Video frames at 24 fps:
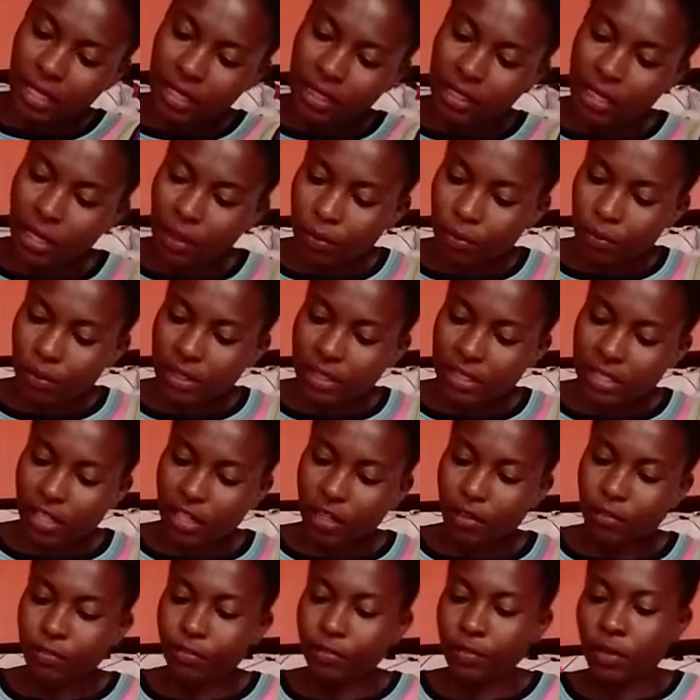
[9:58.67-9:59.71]
Now, instead
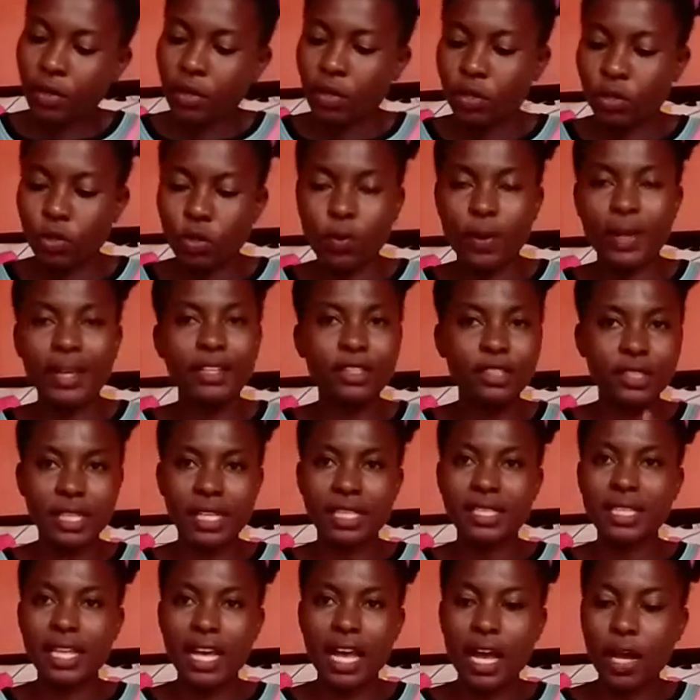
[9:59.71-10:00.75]
of going
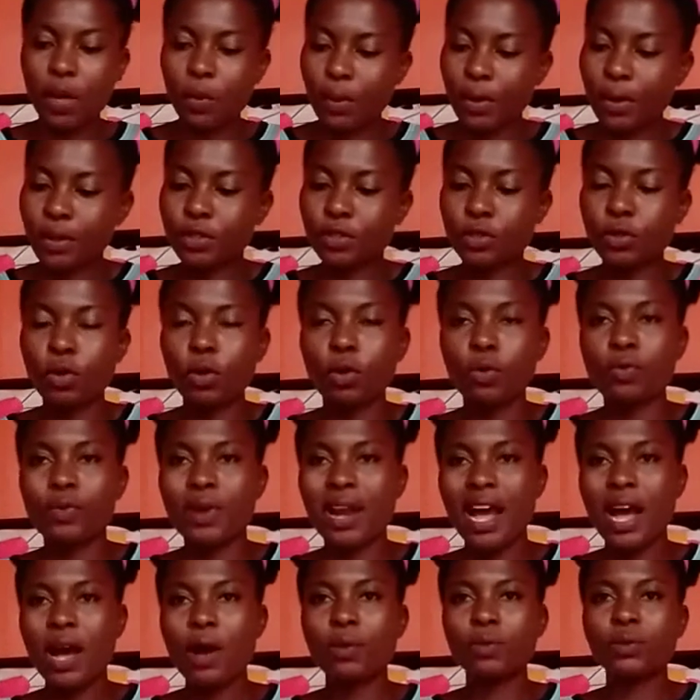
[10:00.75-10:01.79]
zigzag, we're going to go
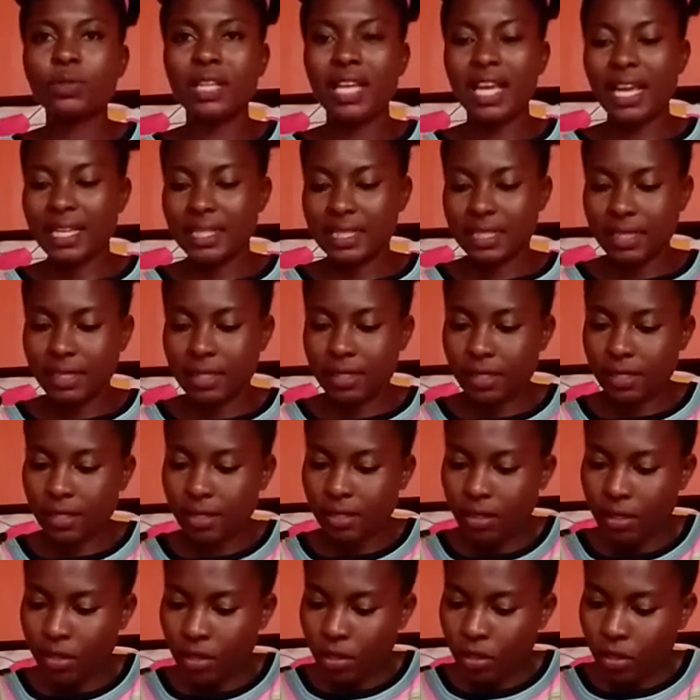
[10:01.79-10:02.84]
round the edges.
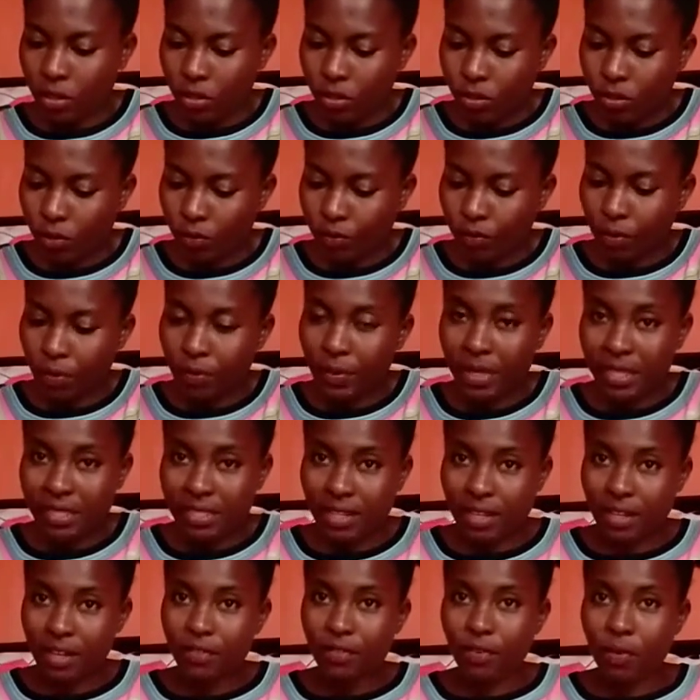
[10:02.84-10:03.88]
So from here,
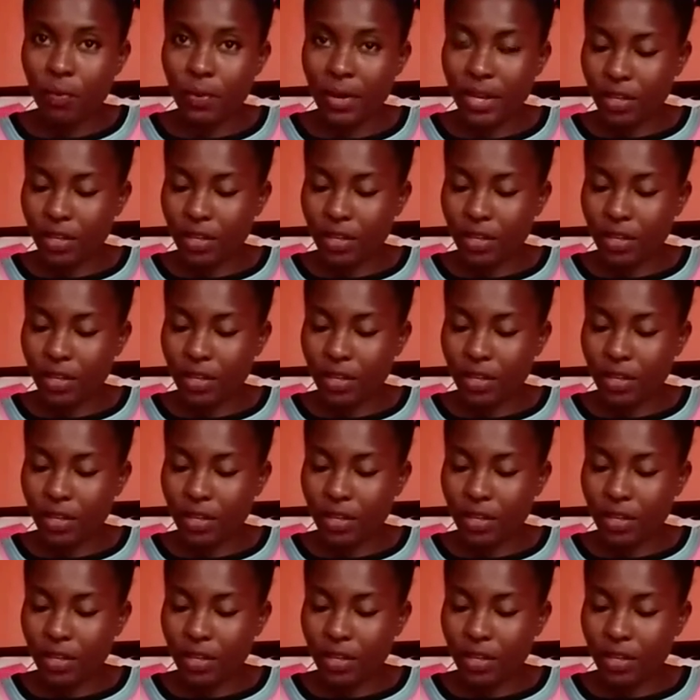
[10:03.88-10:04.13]
starting from where